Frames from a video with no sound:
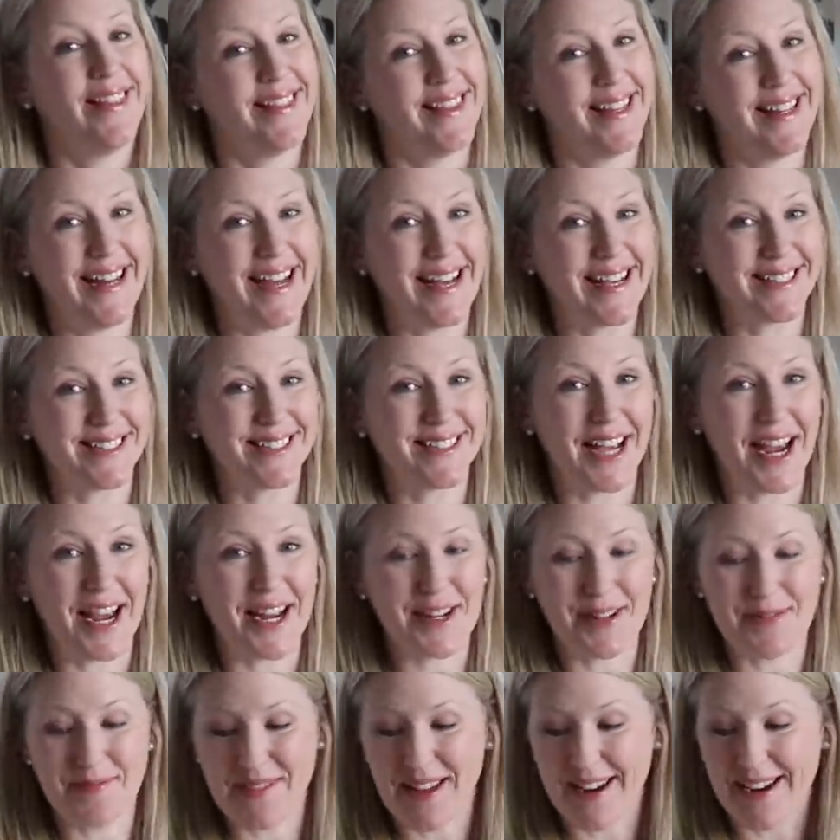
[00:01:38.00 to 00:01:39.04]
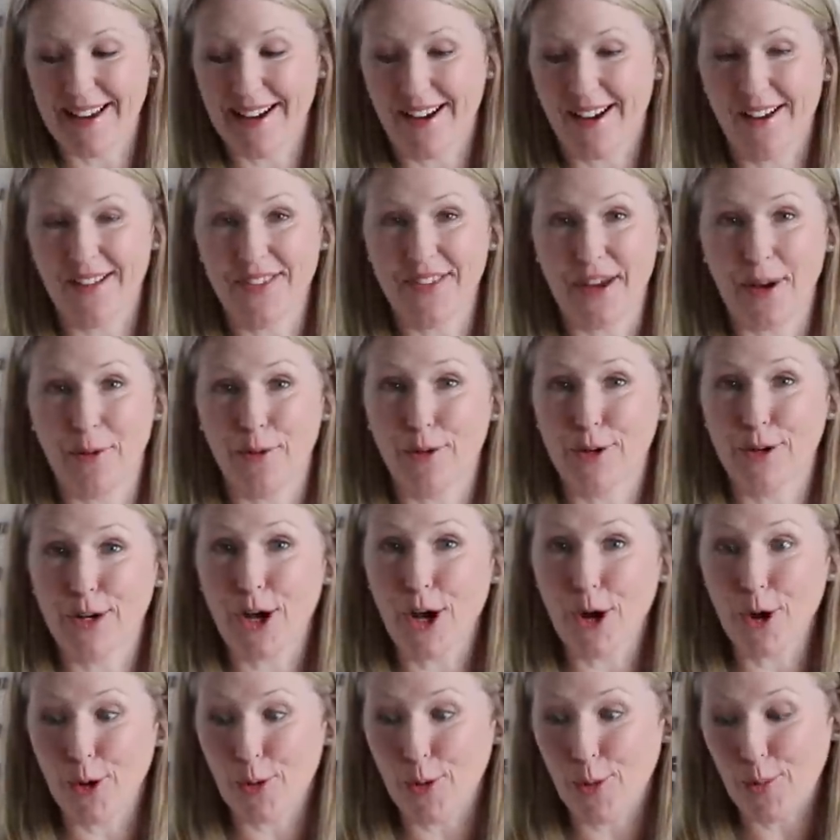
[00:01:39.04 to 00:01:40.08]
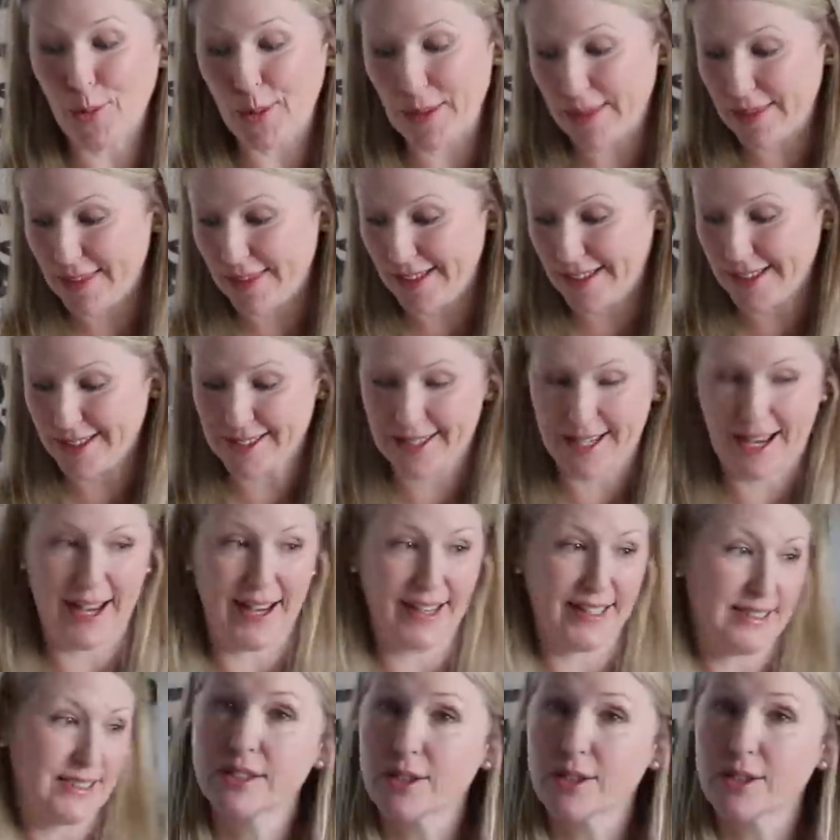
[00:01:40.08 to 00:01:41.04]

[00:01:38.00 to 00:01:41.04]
the next item that I got that will go with these guys.